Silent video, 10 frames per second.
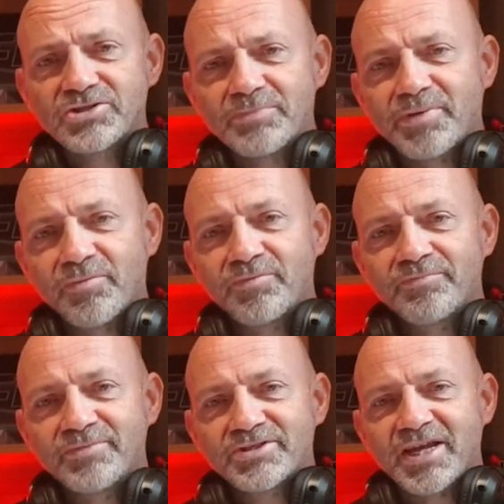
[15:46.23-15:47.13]
people
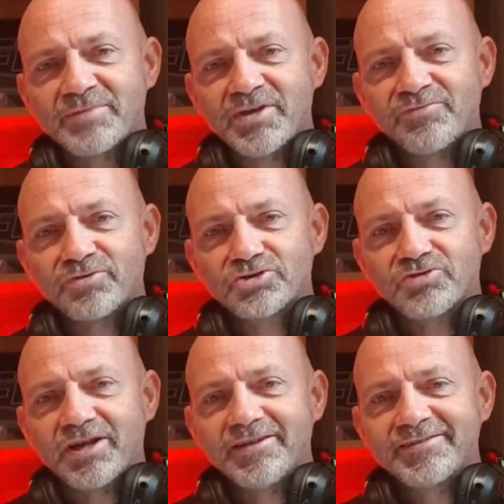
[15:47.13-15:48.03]
mistake me for
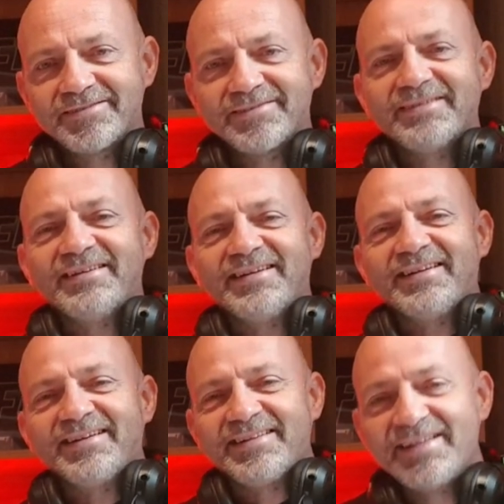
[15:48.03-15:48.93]
Australian.
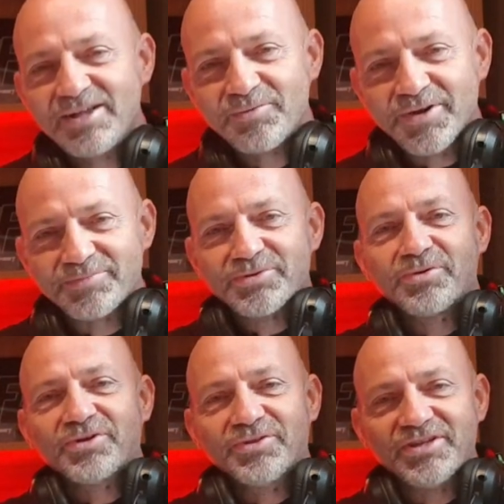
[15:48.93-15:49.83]
When I'm
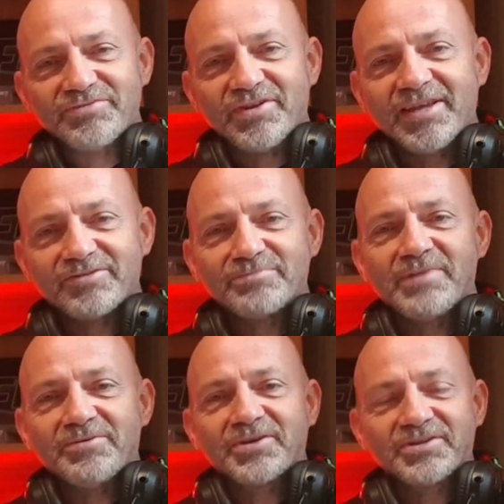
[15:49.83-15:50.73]
talking on these videos,
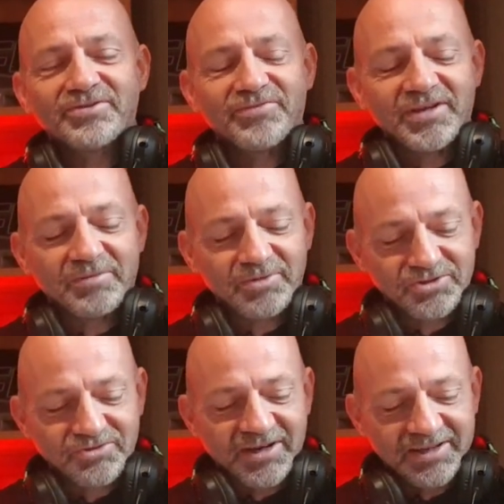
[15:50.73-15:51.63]
Americans think I'm
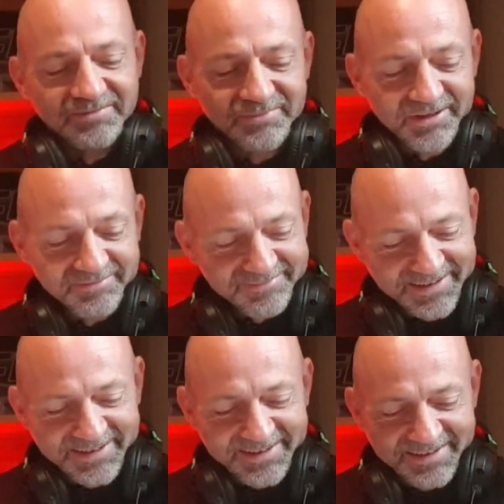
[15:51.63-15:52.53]
Australian, but
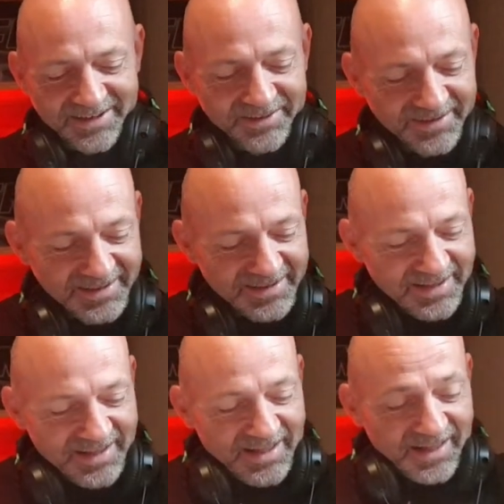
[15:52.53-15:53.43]
there you go.
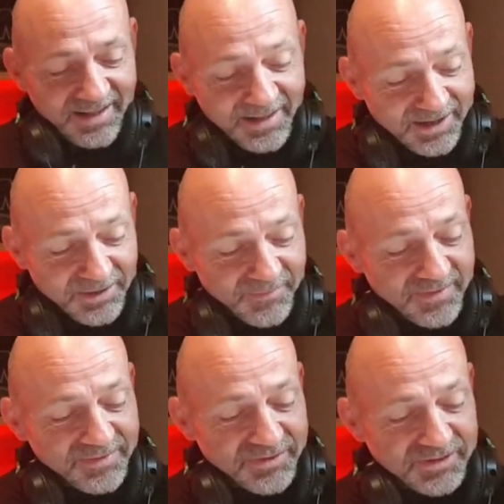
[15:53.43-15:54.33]

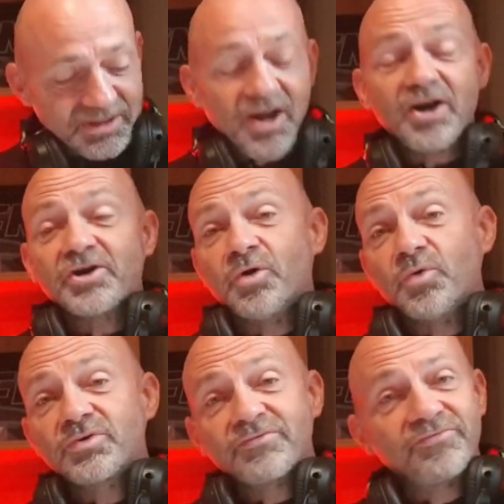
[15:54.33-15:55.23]
The Dark
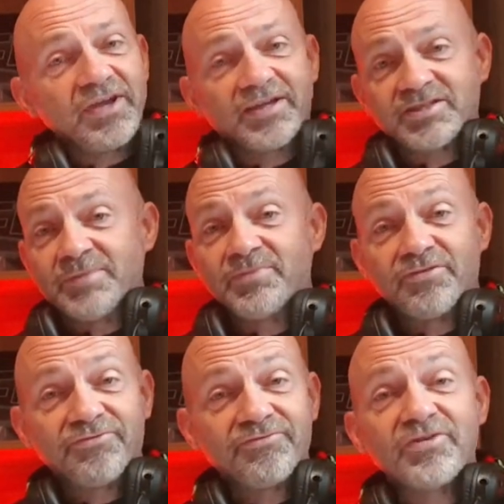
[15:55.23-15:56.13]
Horde, Victim,
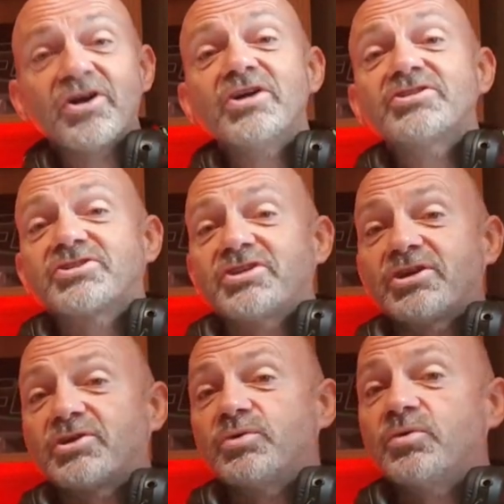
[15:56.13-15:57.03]
the third
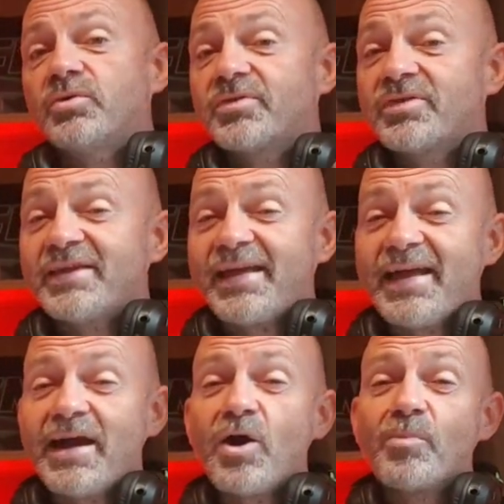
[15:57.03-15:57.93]
single, the
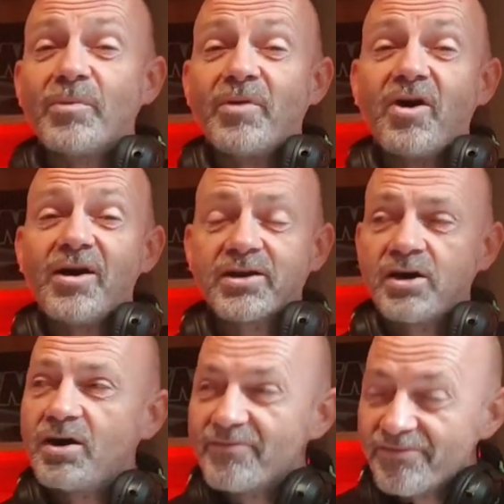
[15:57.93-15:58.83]
album I
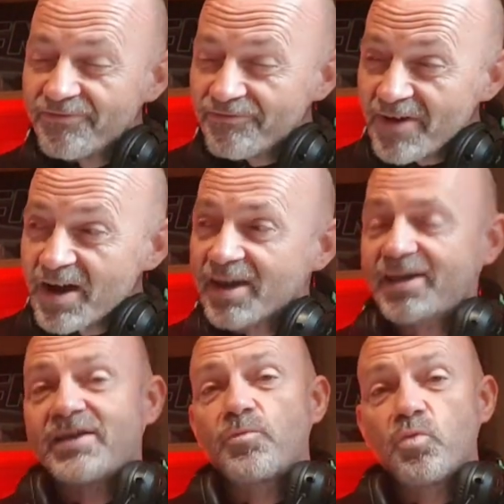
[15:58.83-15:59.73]
can't
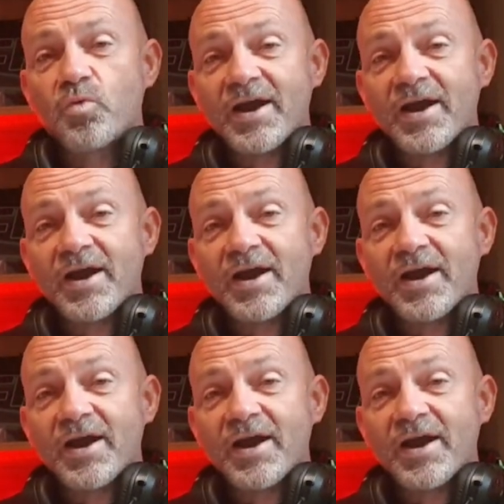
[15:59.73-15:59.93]
fucking